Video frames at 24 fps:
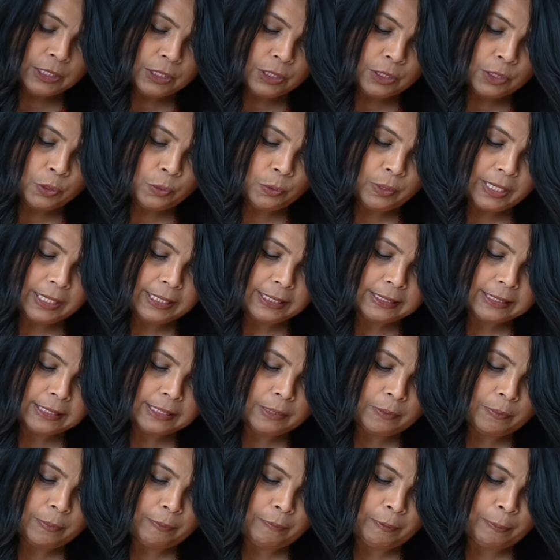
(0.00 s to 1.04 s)
so that
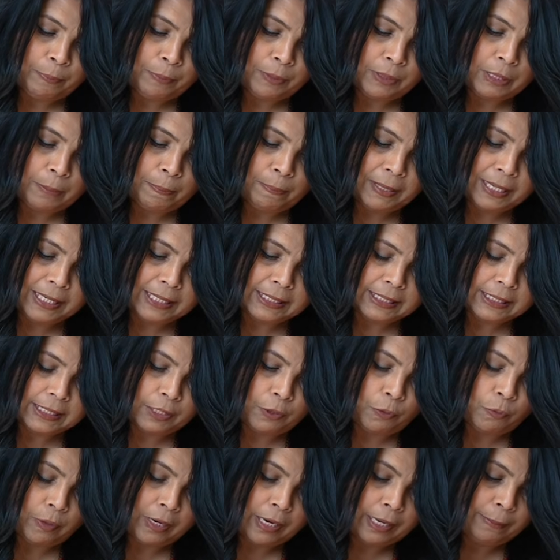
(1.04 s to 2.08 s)
when we put the
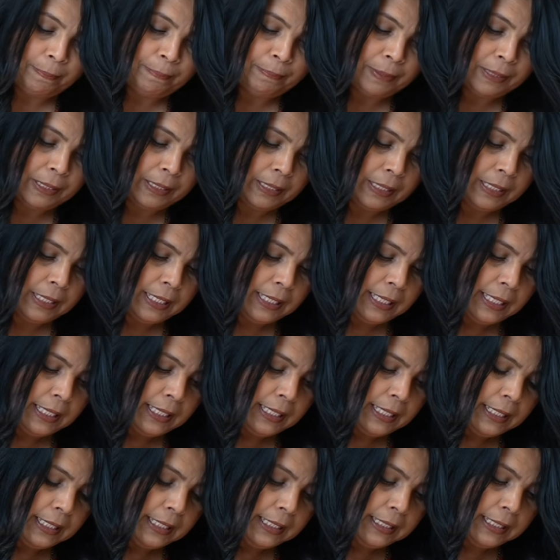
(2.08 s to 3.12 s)
plastic wrap,
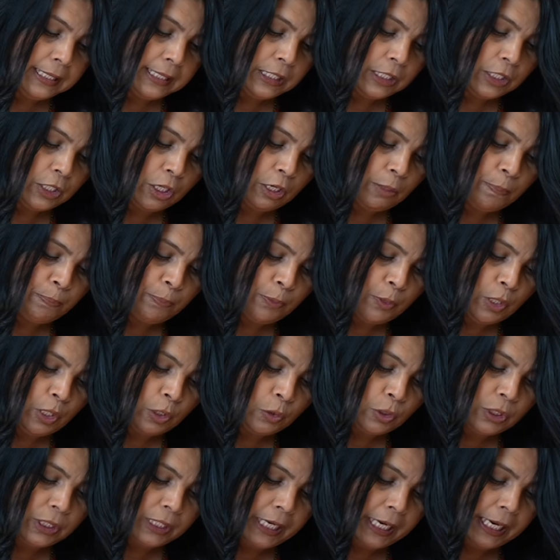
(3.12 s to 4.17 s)
it does not pull
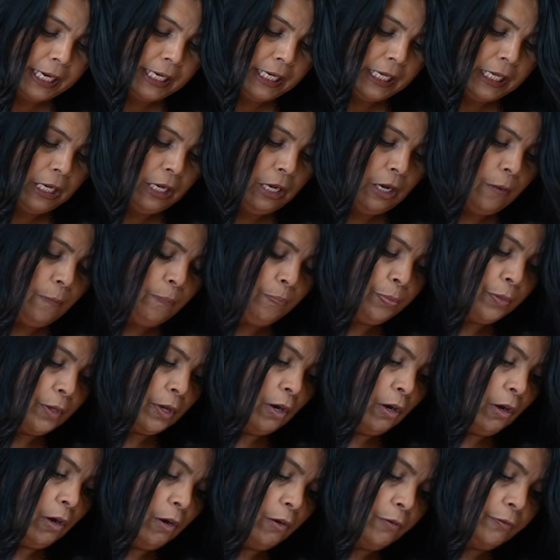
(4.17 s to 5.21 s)
out any
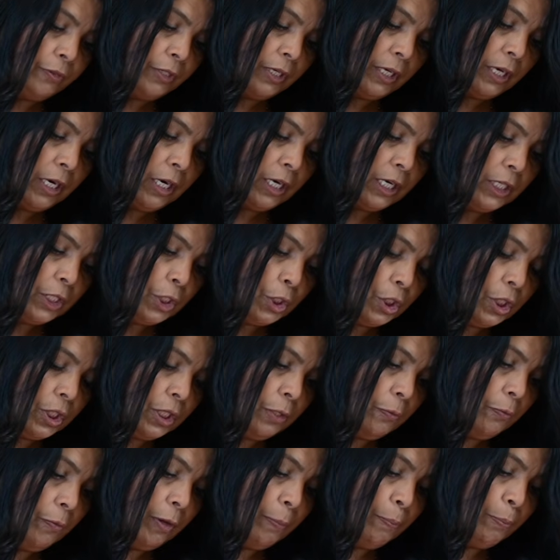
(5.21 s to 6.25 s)
of the garnish
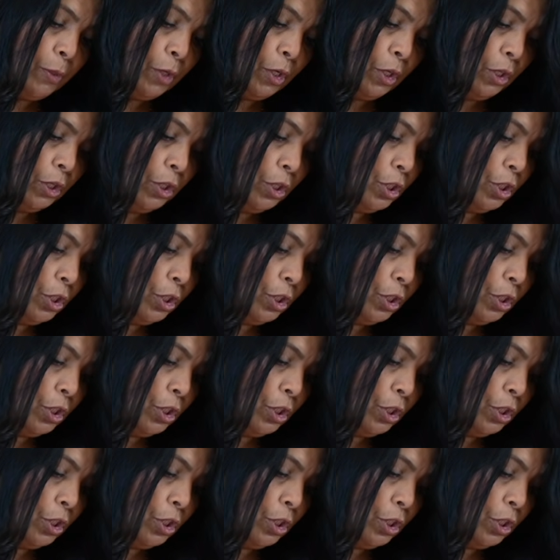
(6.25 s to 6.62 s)
that we have put on the